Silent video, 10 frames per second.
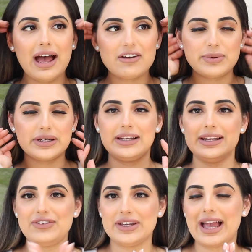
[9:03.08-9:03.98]
have been
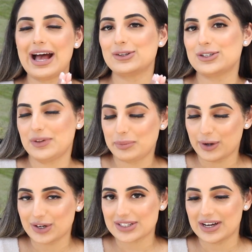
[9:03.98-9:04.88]
living out of the
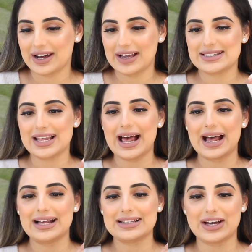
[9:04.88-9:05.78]
box guys
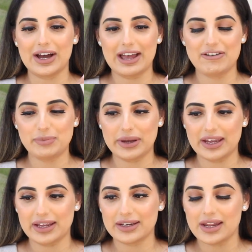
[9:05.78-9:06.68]
and i have
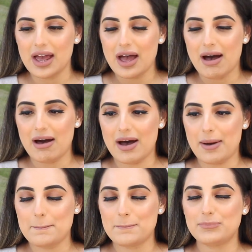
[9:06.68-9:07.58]
been
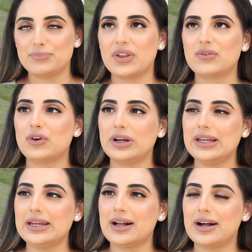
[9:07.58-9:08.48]
um,
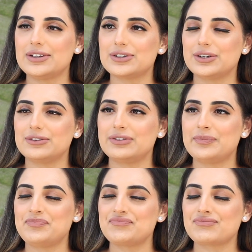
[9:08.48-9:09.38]
really kind
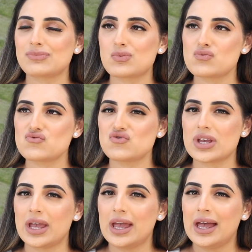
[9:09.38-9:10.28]
of
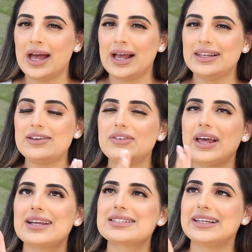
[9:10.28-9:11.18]
Live,
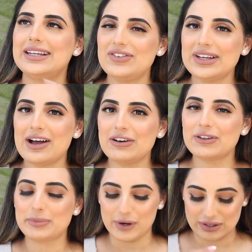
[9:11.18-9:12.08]
like I said, living out
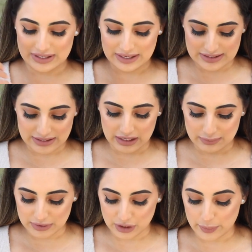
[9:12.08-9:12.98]
of the box and
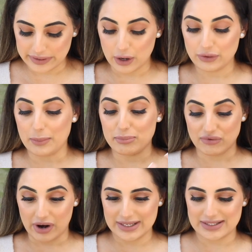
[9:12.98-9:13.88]
um, going on the
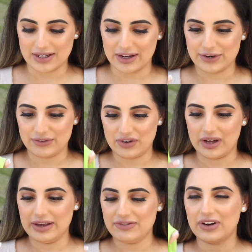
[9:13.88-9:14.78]
bright side of
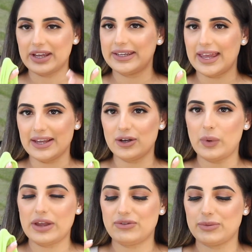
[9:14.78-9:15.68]
life, like getting
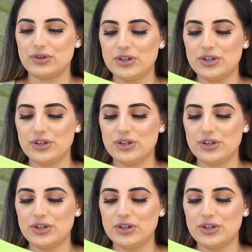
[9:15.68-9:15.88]
away from the